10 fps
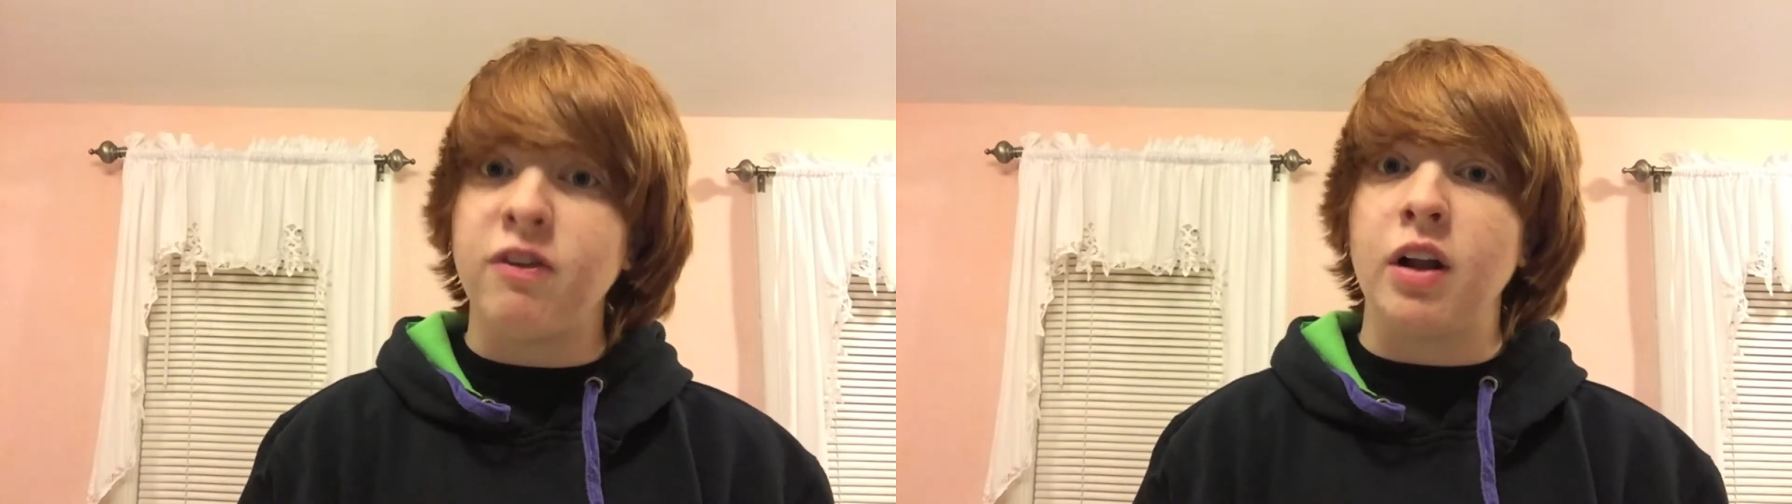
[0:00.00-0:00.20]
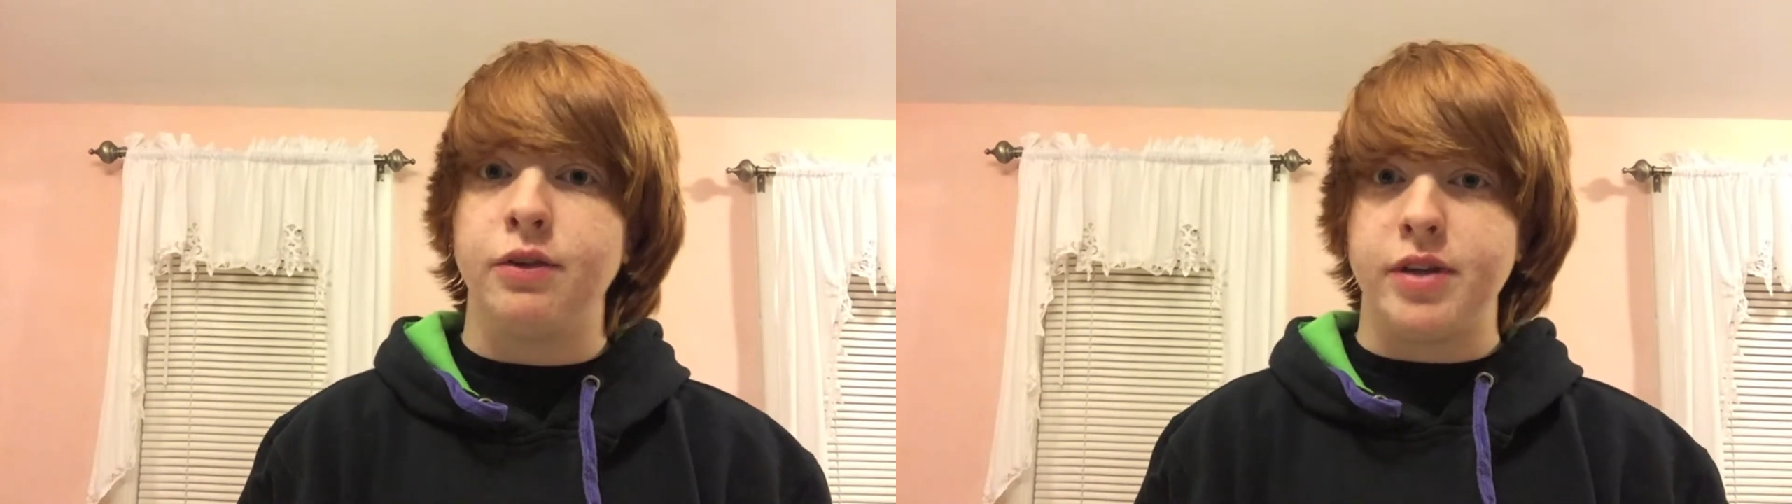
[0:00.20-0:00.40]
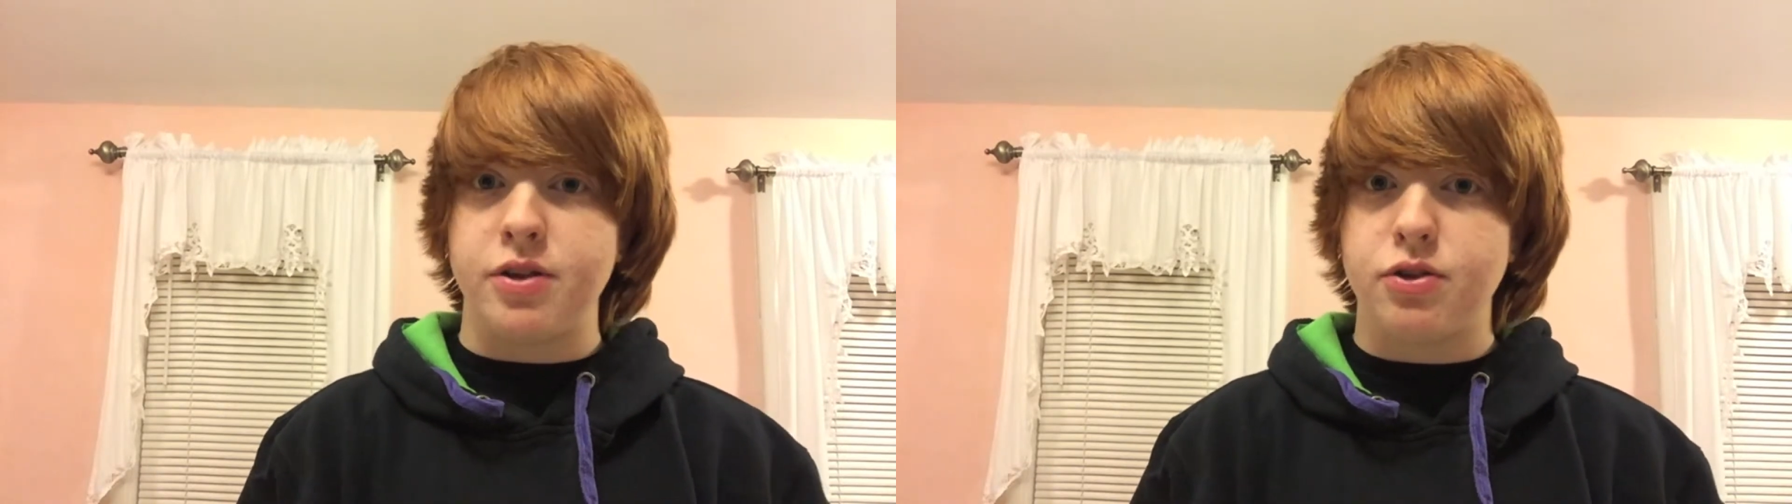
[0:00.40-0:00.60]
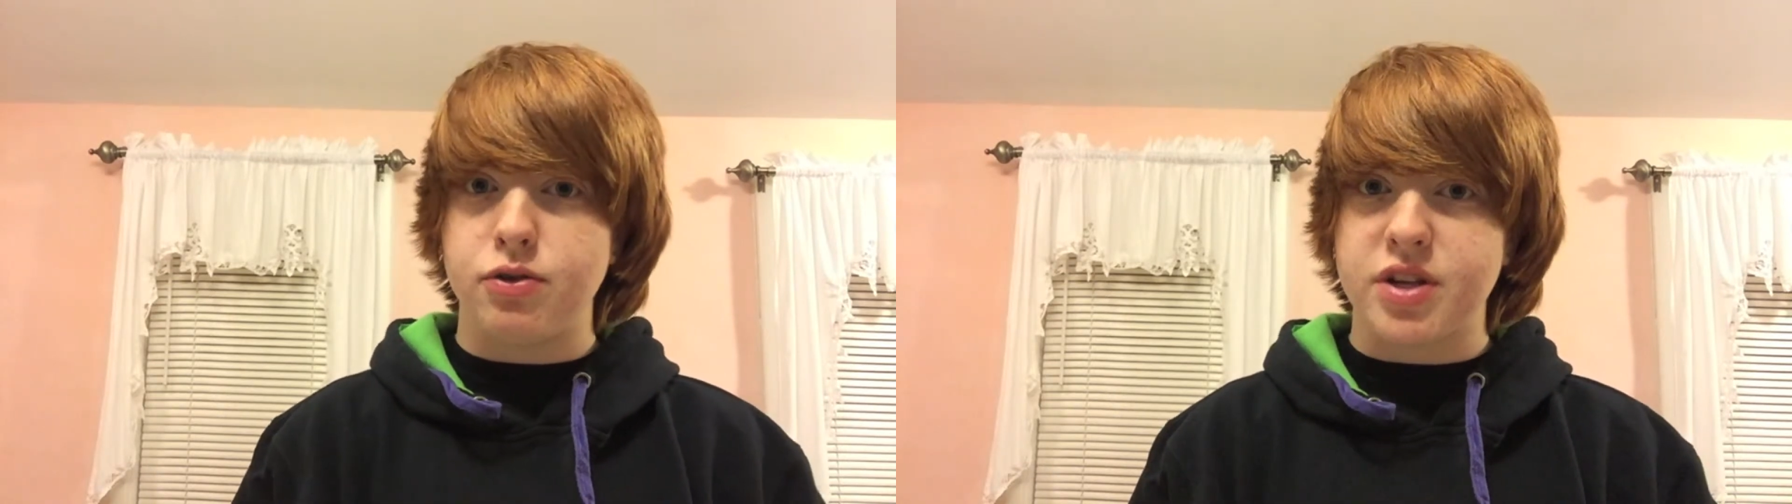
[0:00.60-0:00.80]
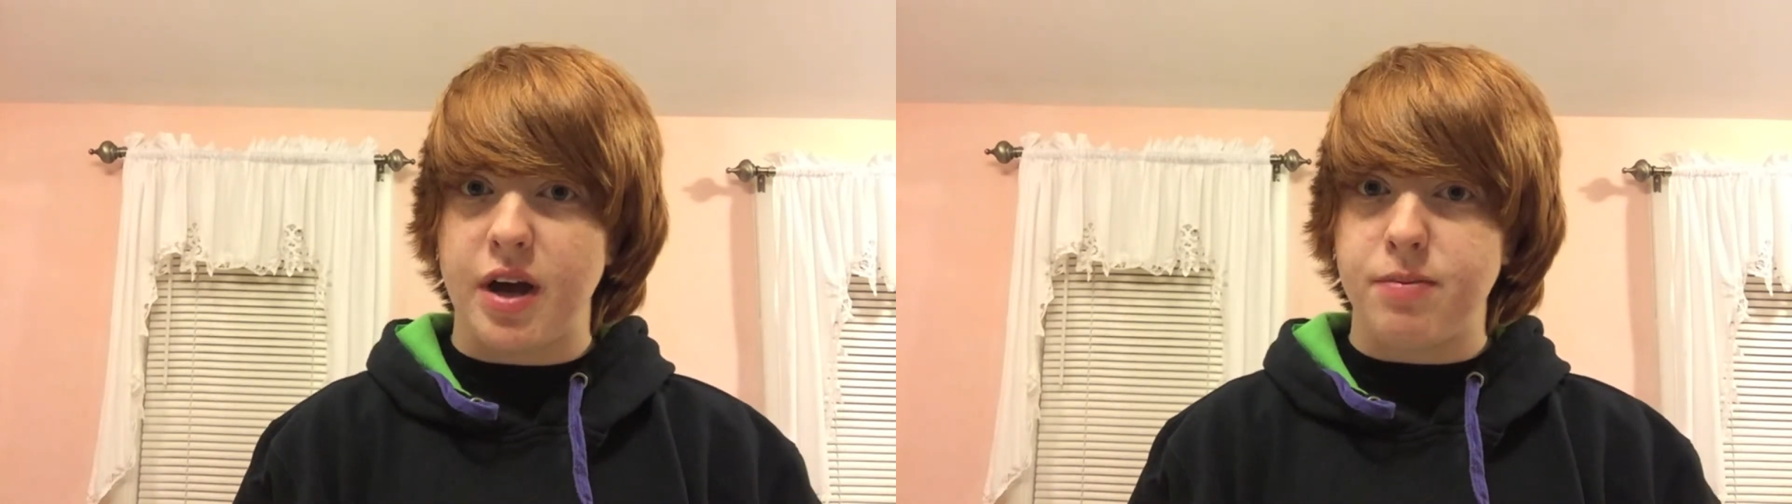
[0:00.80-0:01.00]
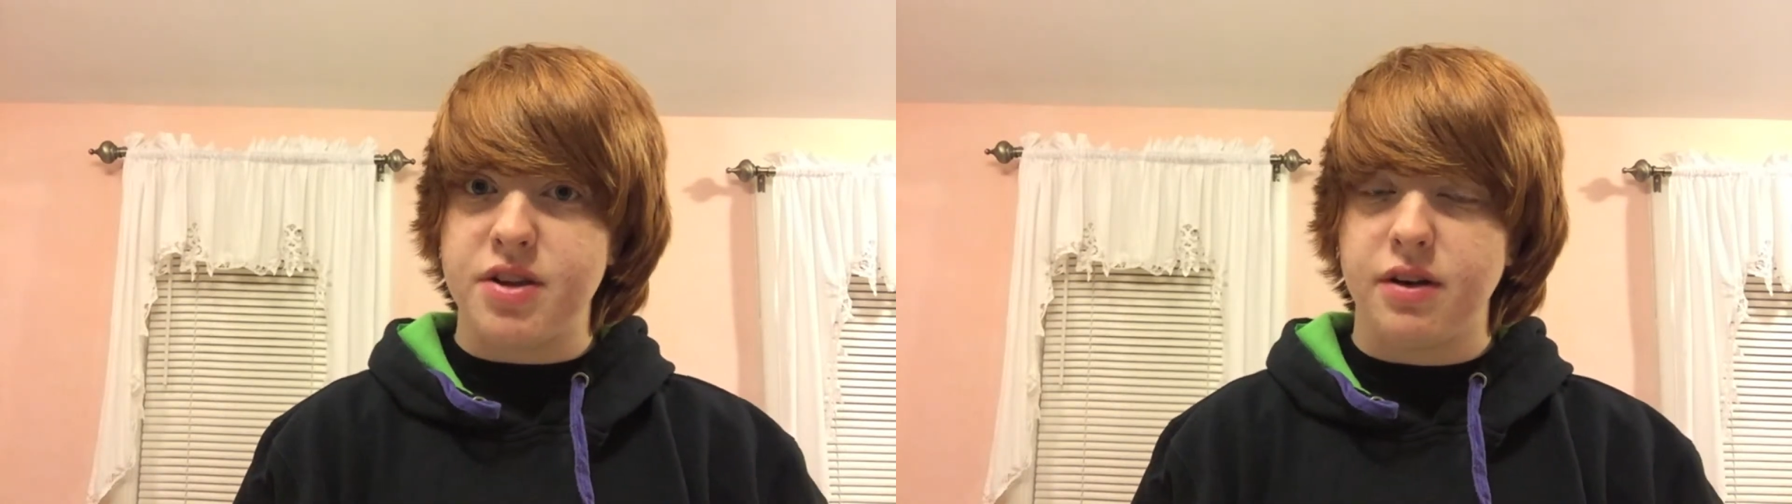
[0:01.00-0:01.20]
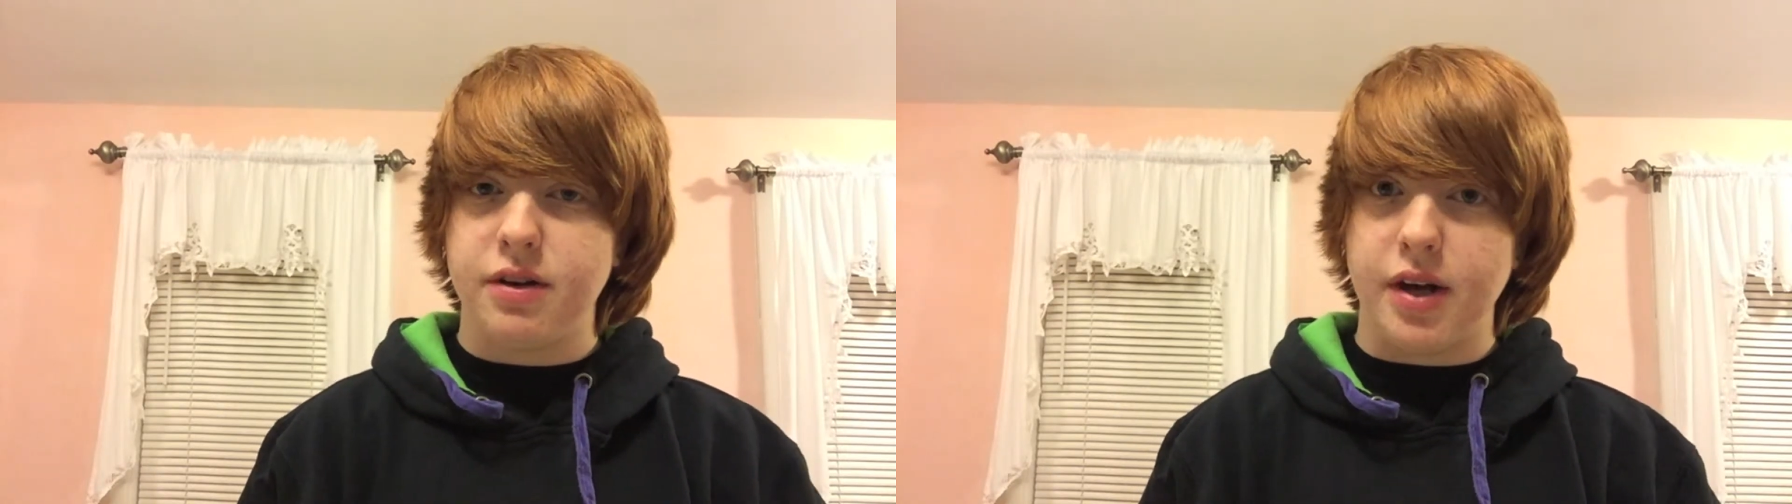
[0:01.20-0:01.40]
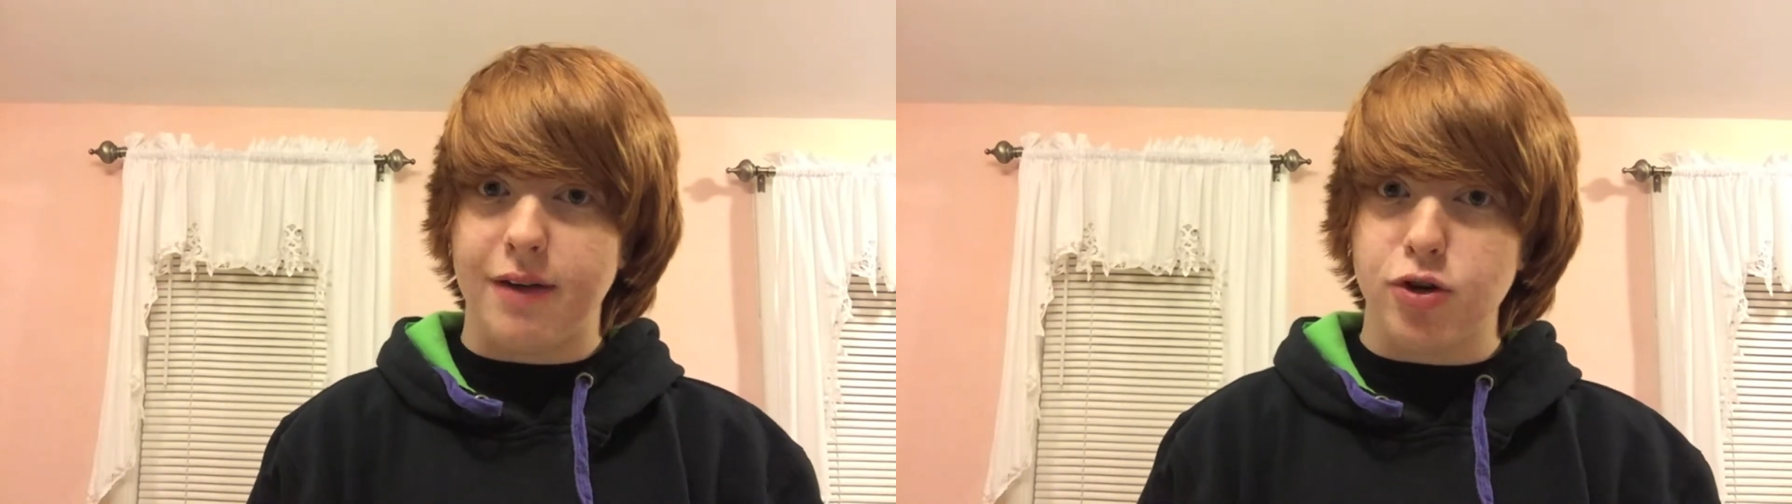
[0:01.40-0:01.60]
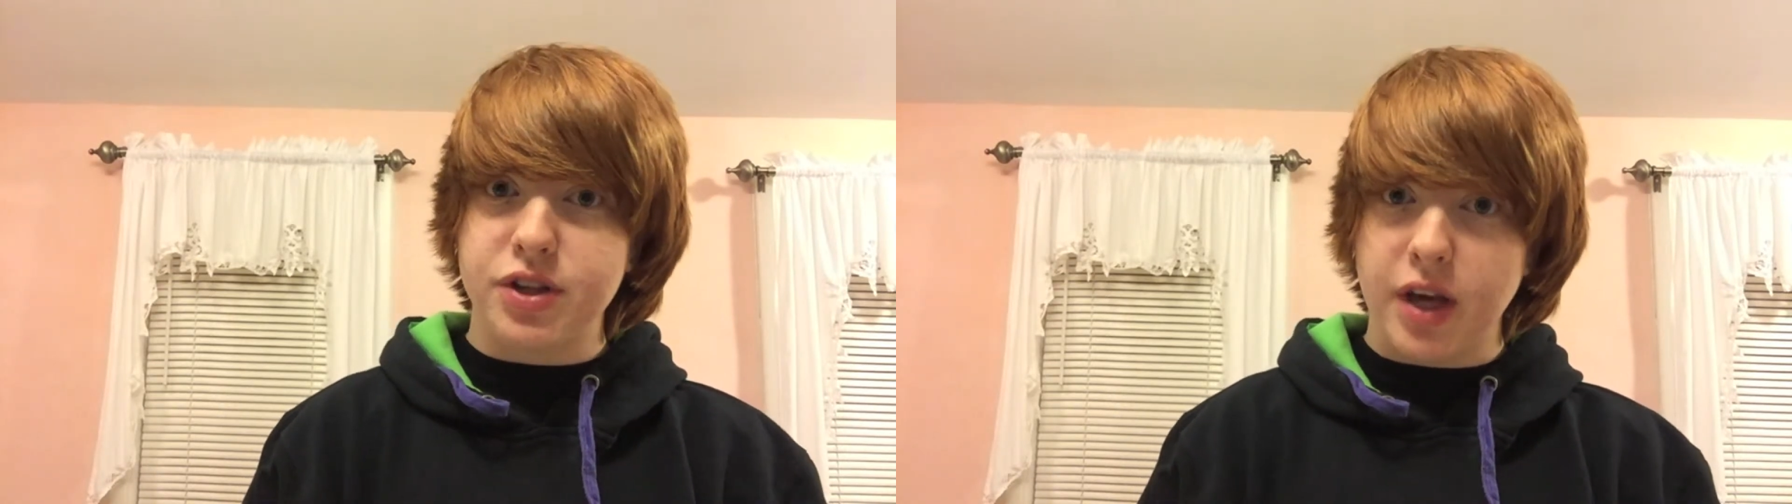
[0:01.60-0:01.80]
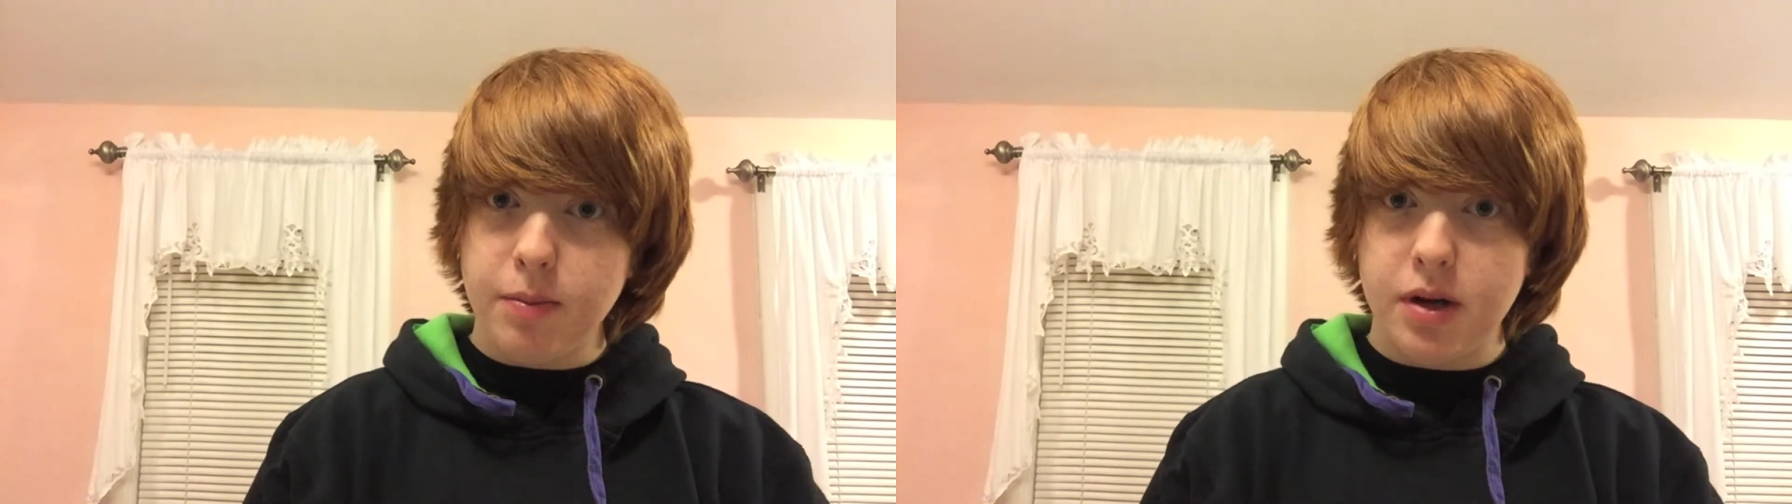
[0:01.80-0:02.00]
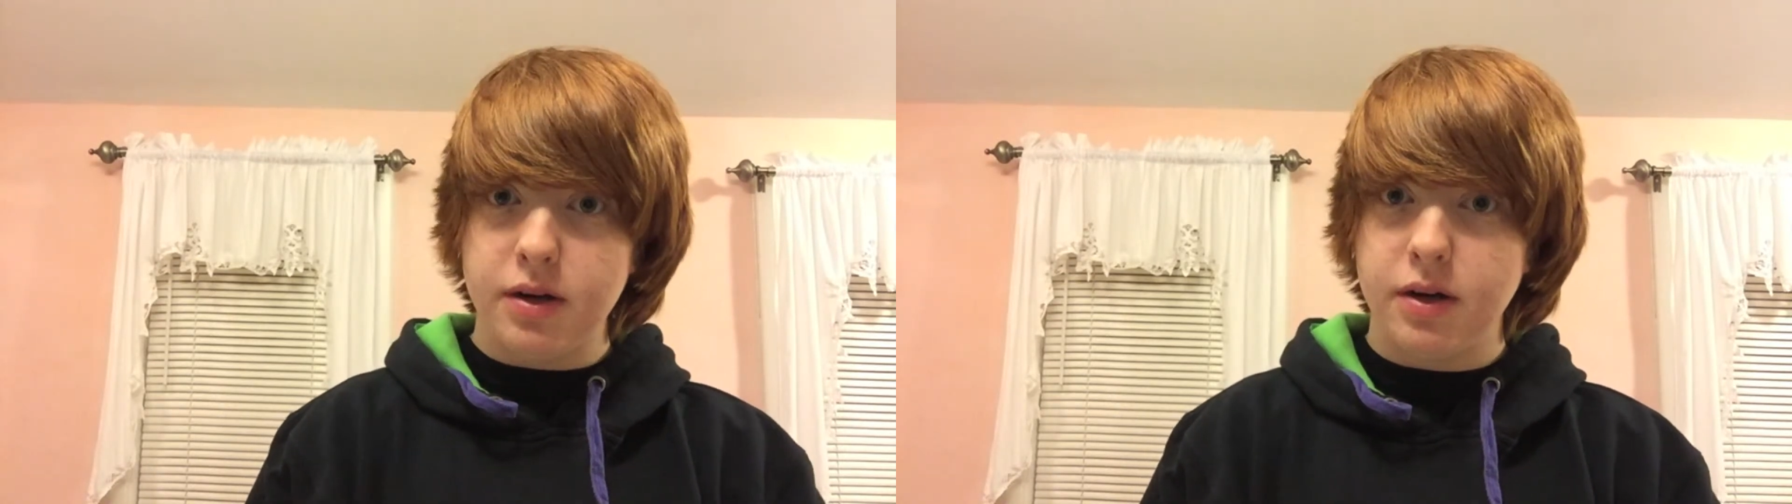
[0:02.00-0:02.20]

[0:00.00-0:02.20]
follow these two steps. Never skip